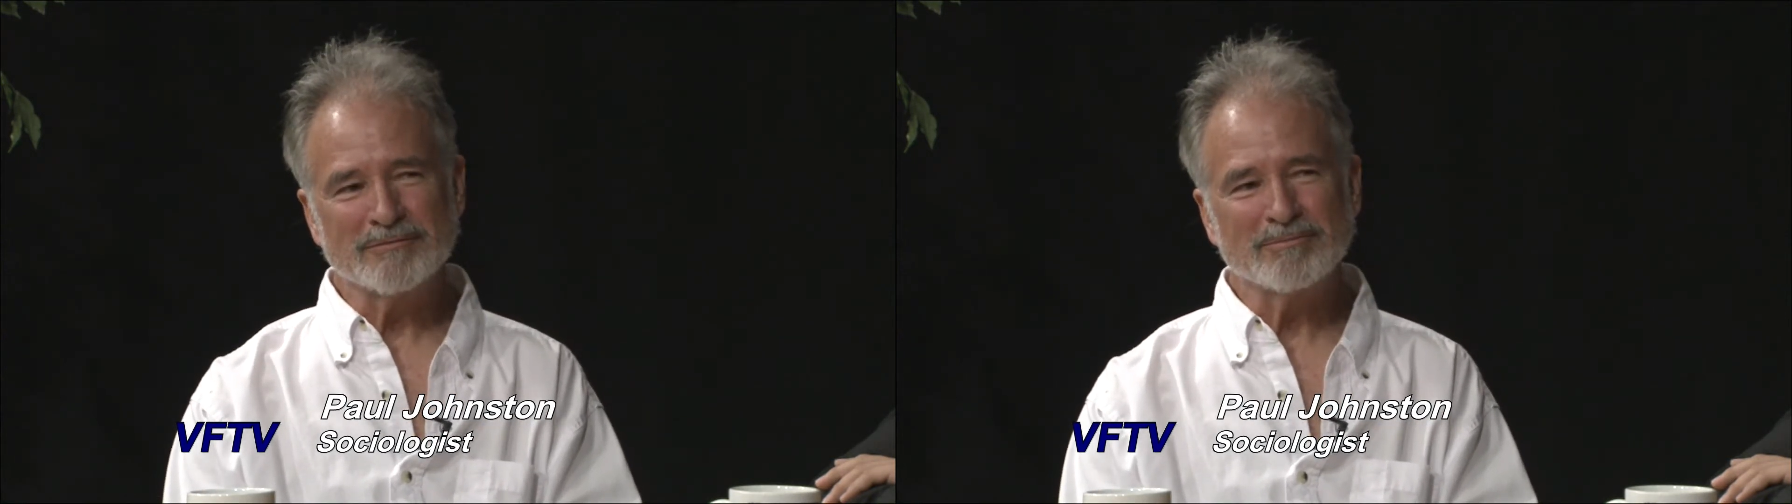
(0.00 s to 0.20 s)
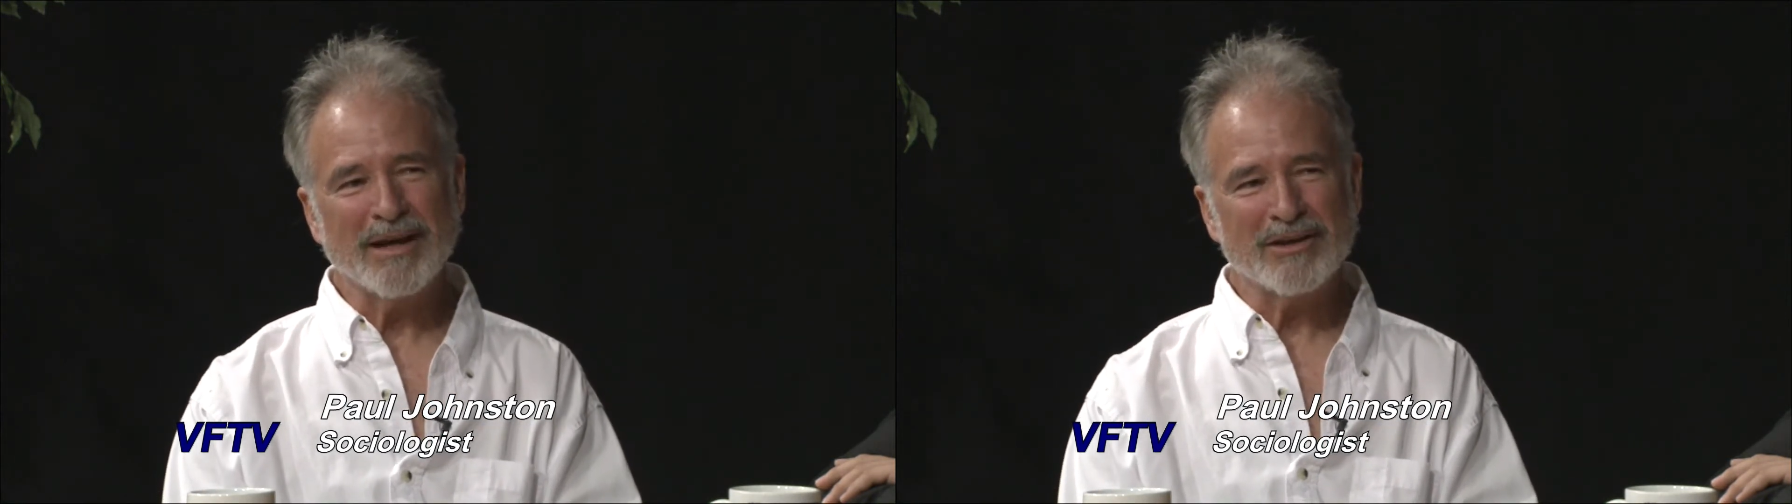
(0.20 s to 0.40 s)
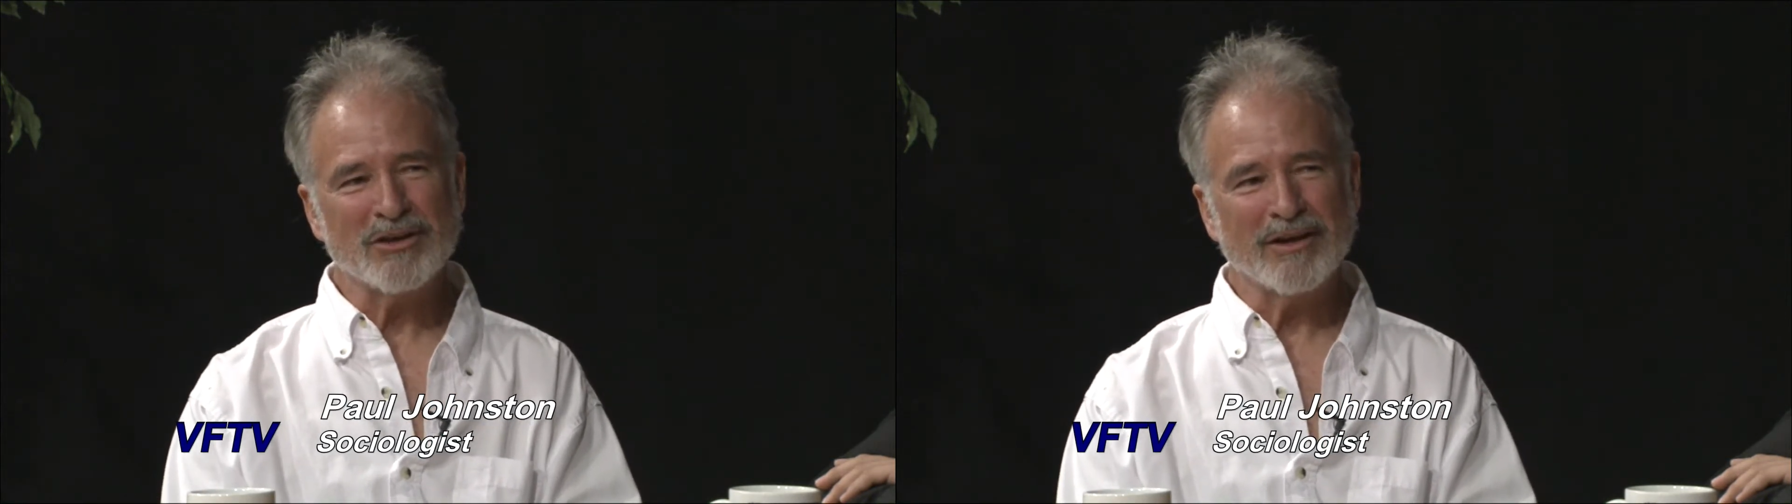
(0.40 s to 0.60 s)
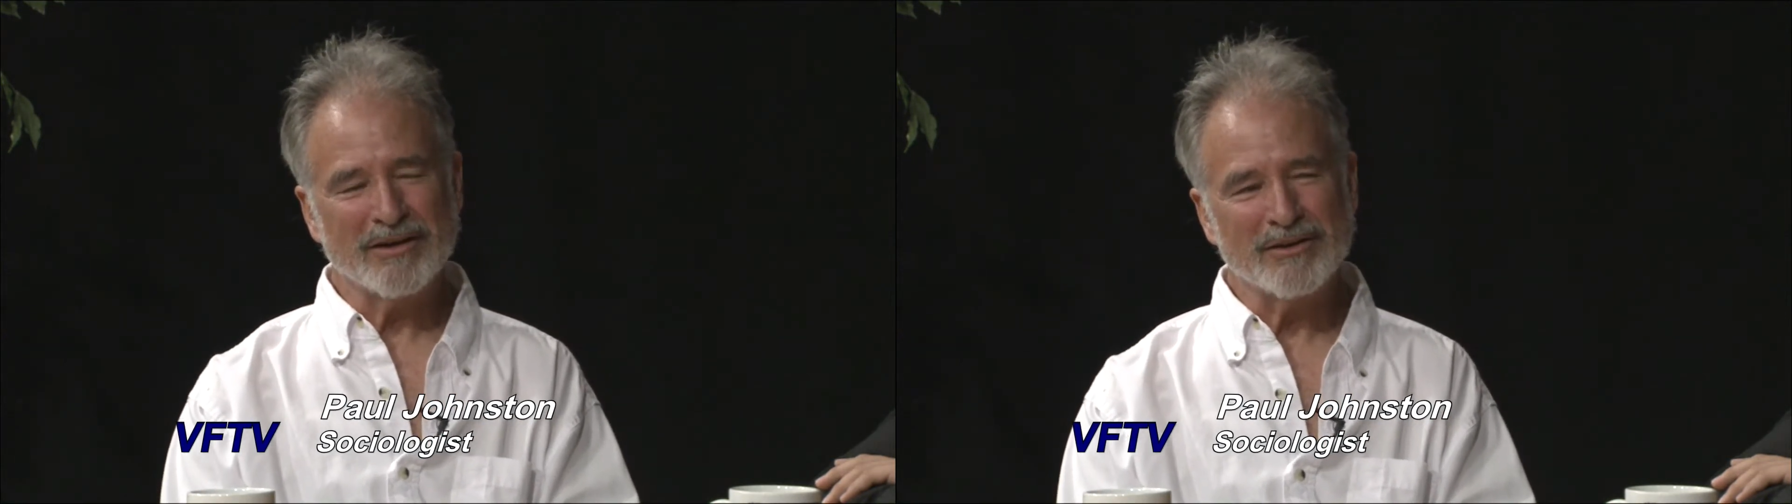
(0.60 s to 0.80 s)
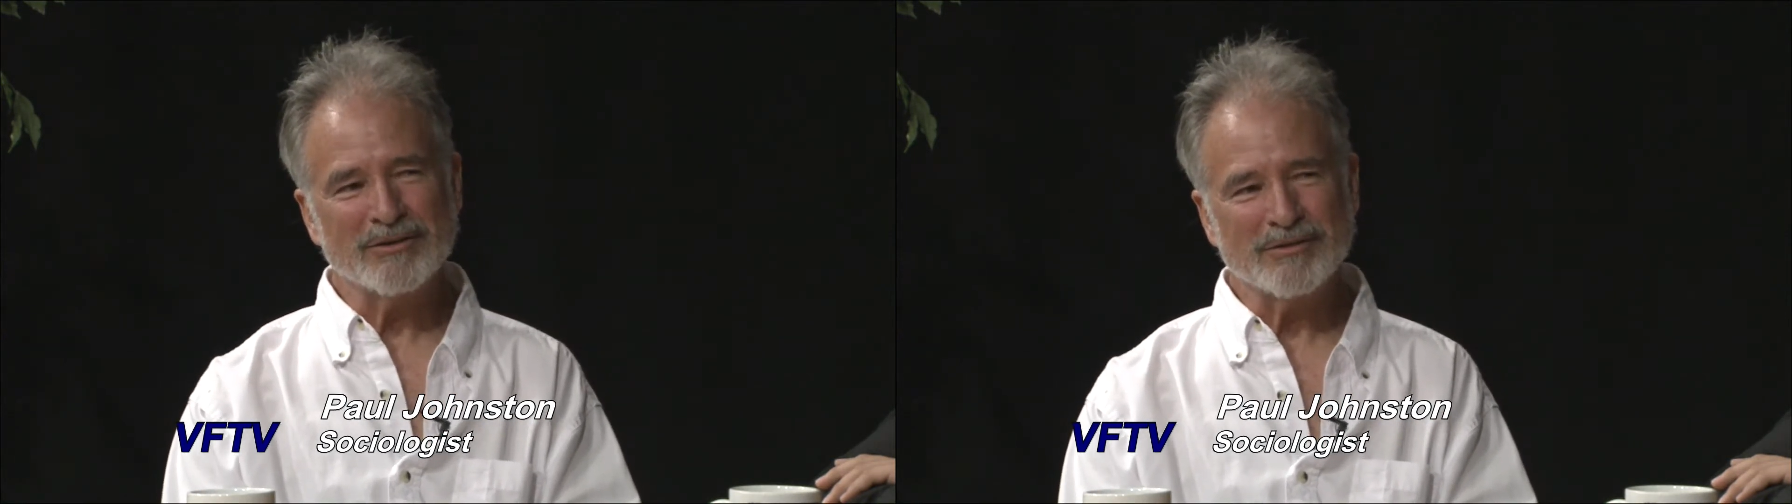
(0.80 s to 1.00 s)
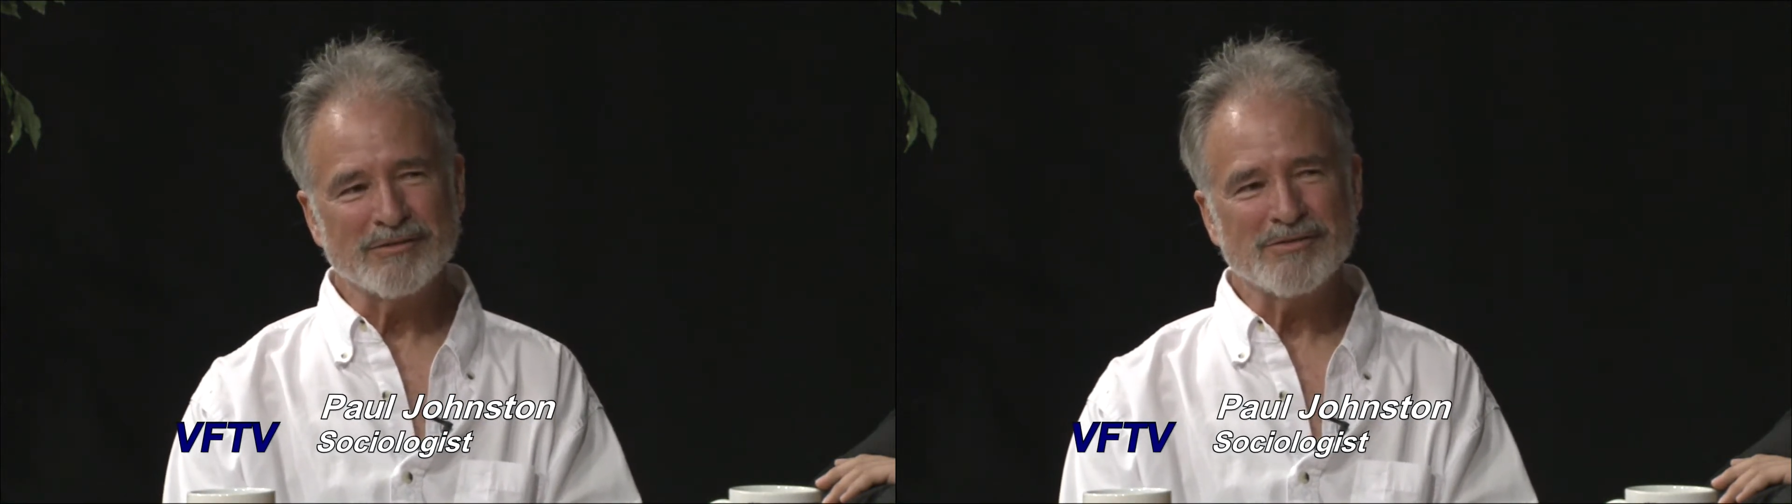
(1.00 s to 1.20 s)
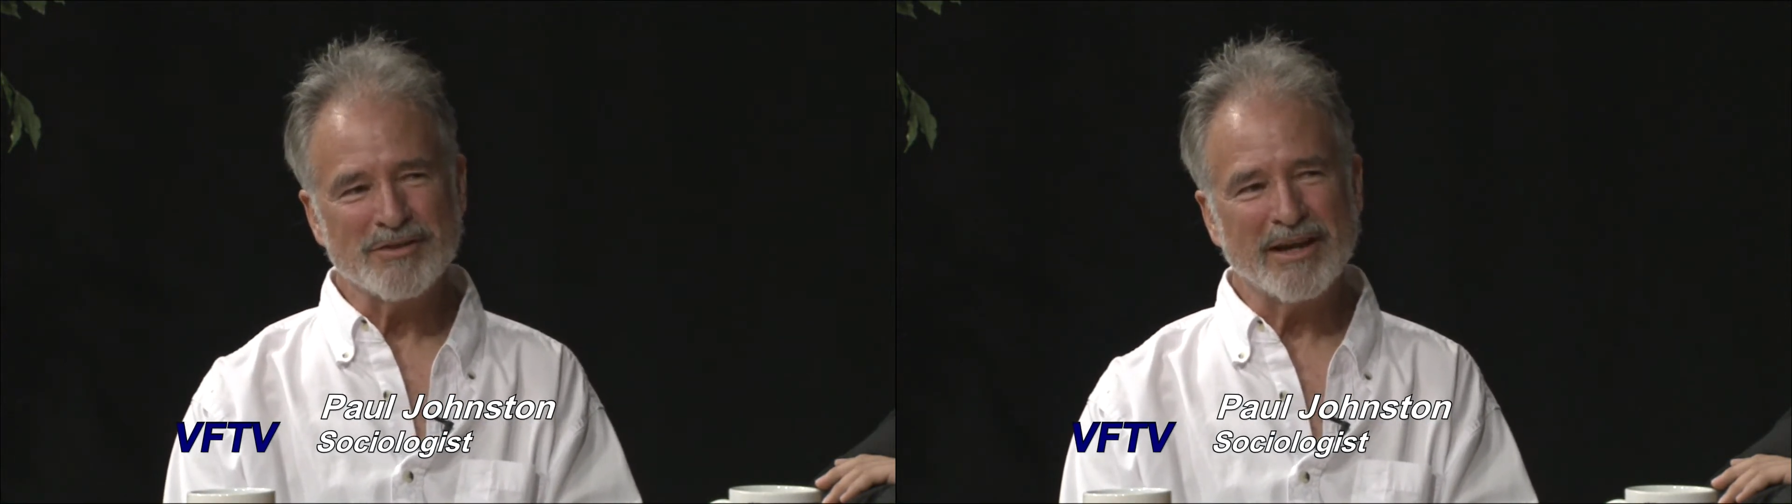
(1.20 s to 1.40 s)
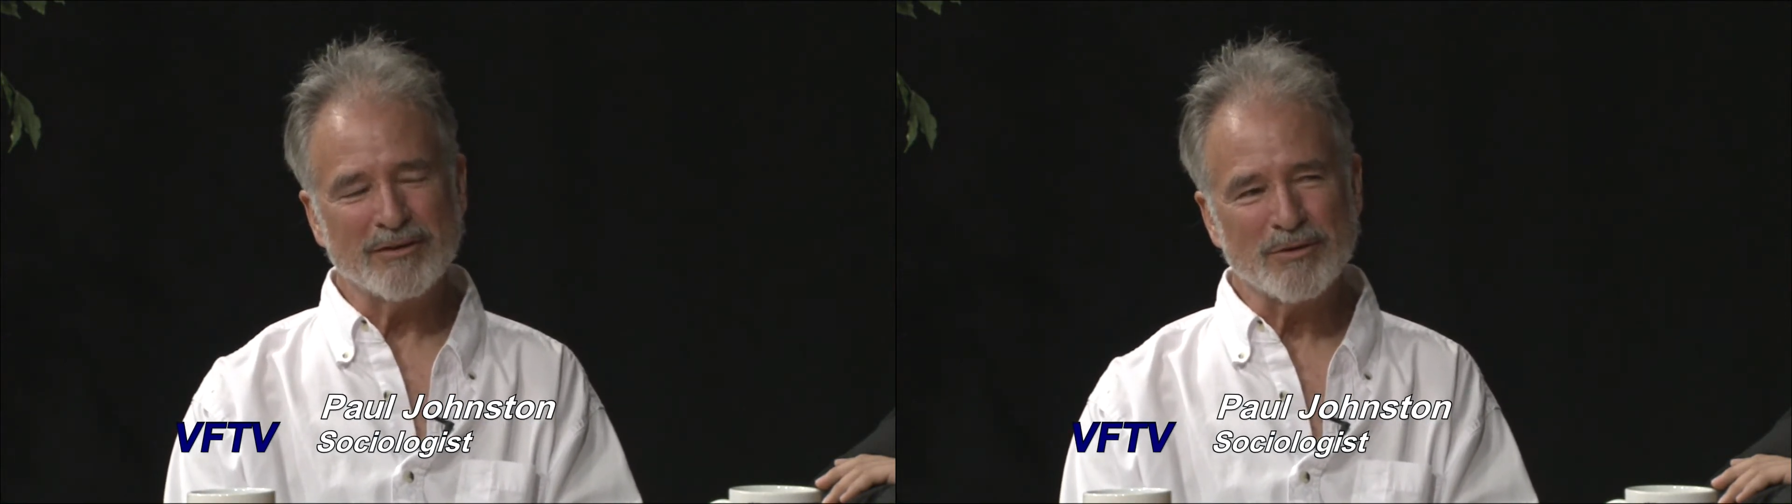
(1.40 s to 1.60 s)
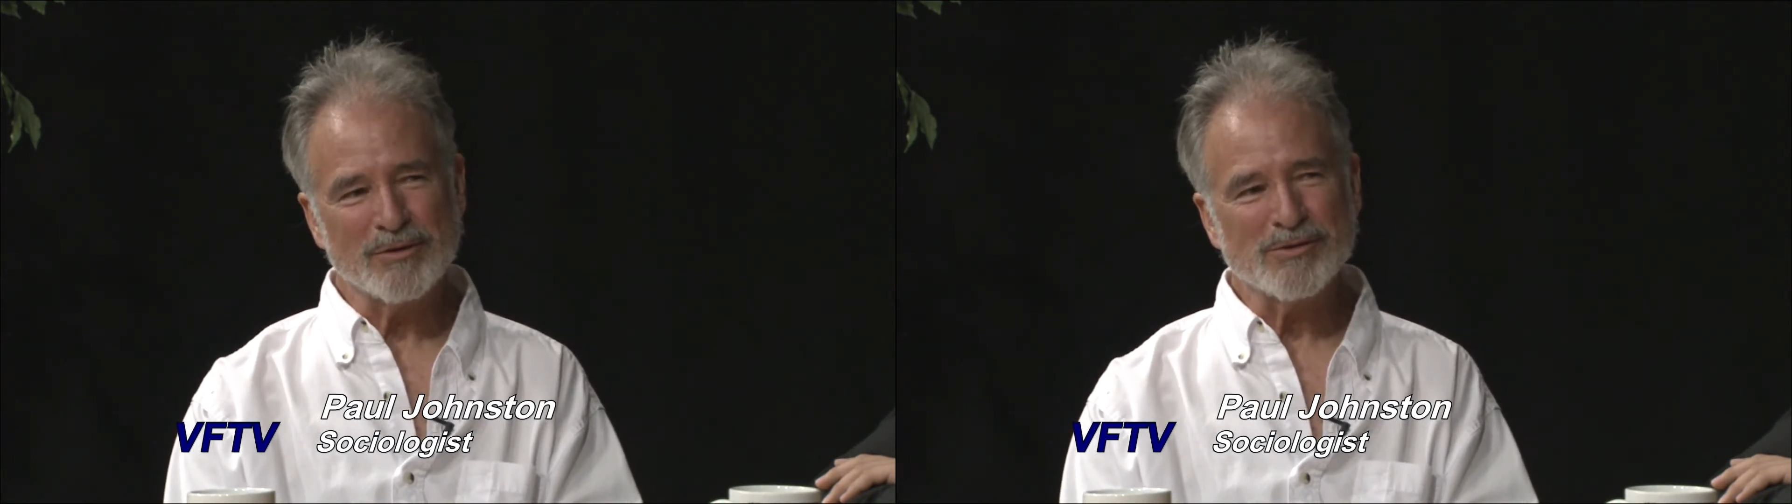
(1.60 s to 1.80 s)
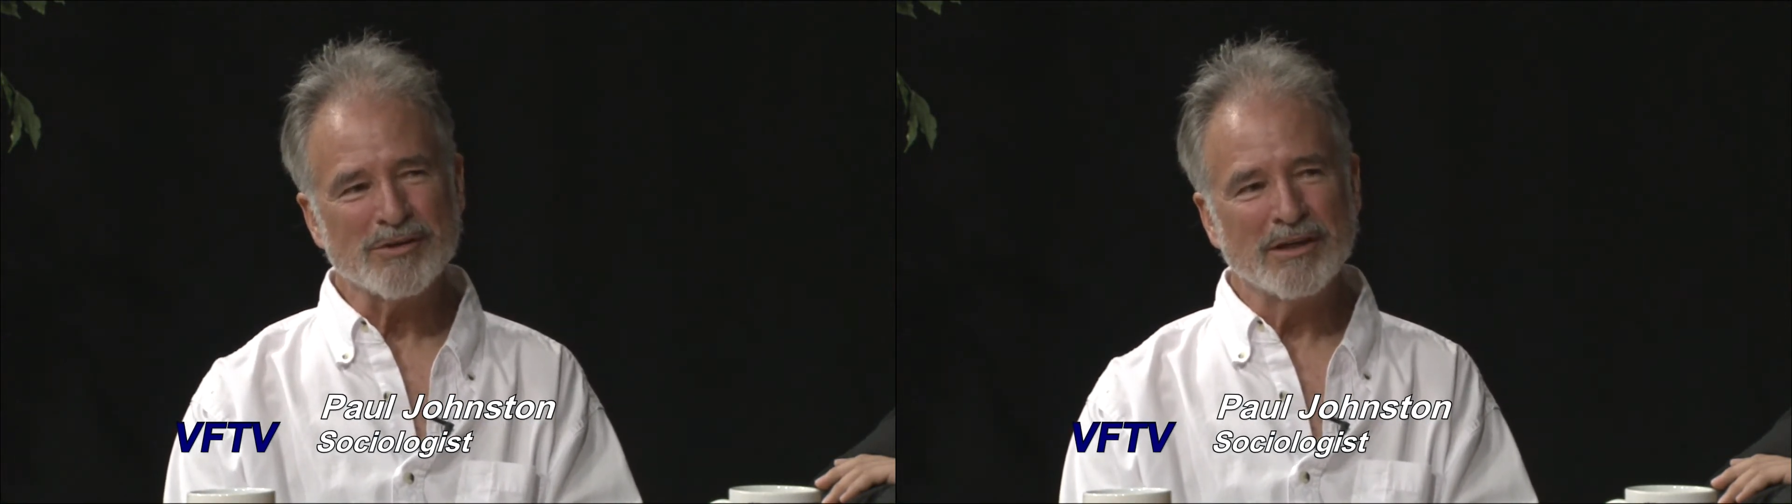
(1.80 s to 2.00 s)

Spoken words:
backyard here in Santa Cruz.